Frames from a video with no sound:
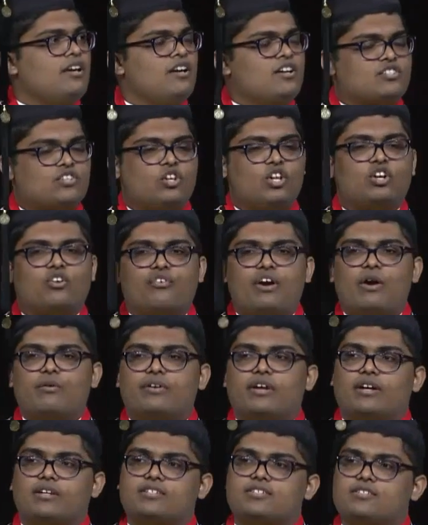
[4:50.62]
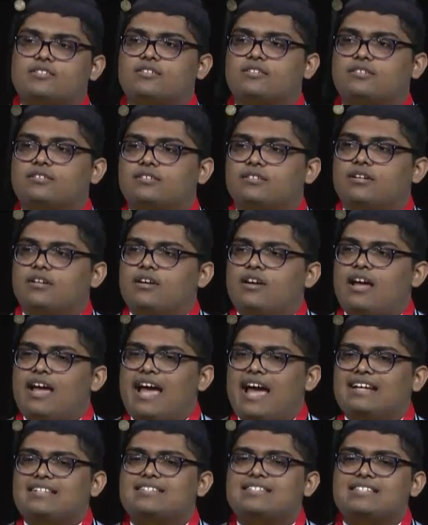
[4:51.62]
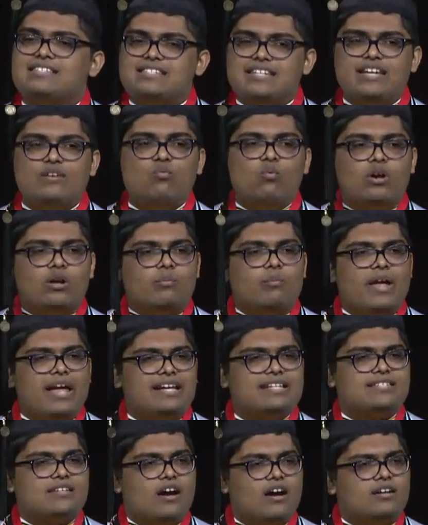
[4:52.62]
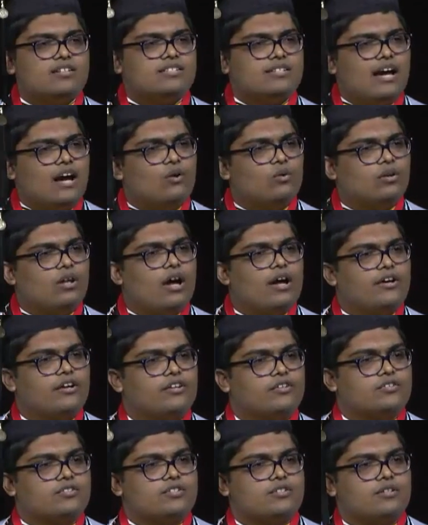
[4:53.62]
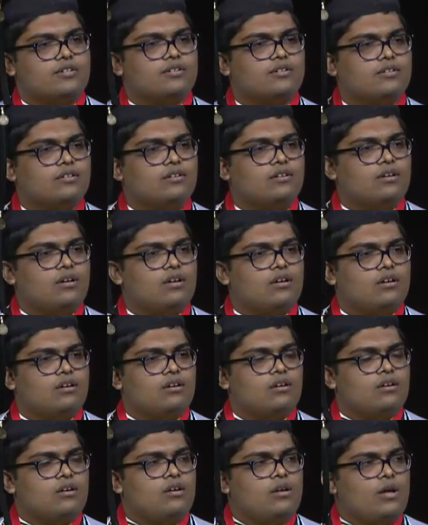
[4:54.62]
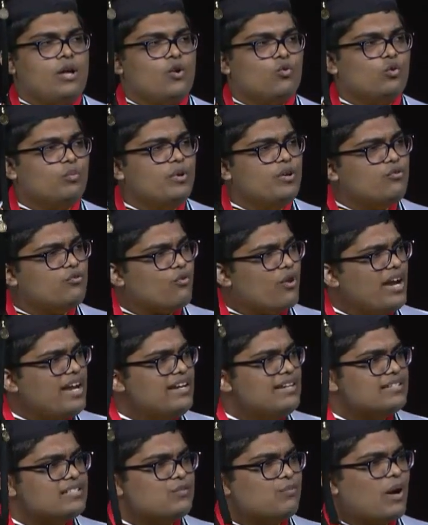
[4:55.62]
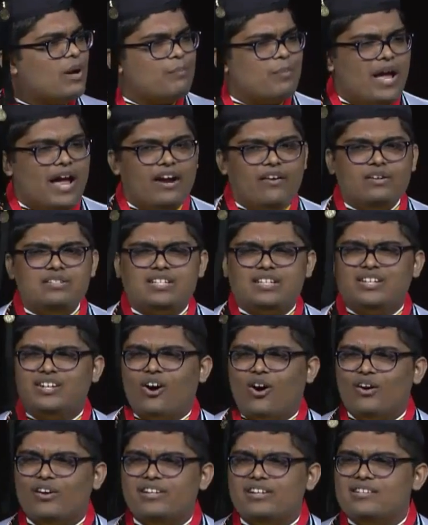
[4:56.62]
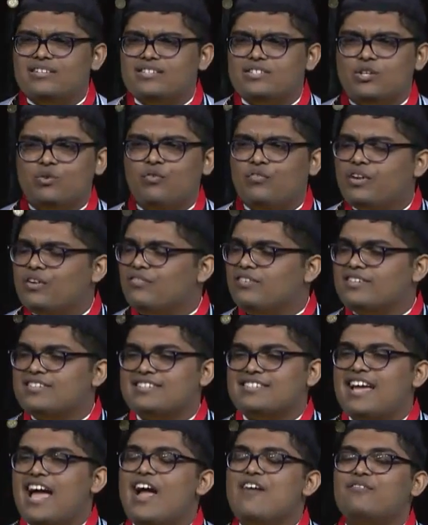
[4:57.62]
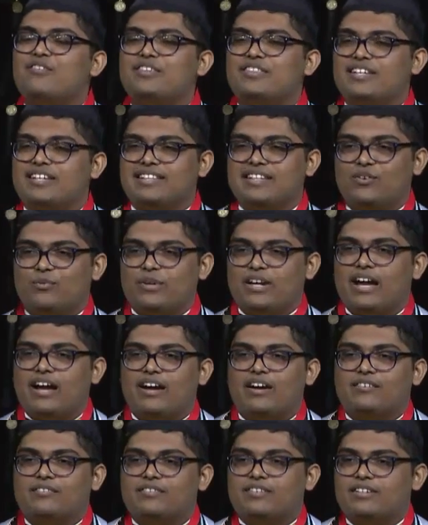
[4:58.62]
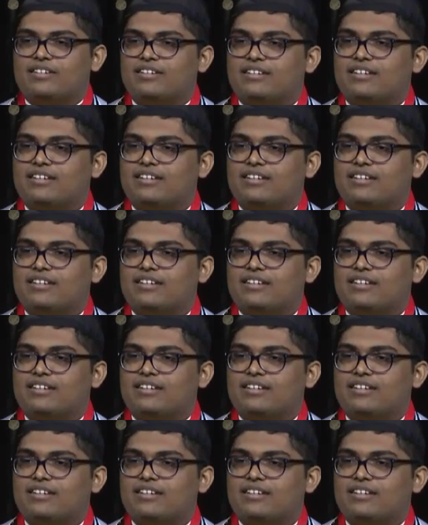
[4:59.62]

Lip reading: So look around us and see what makes us outliers. We've been raised by parents and guardians who've given us everything that we have.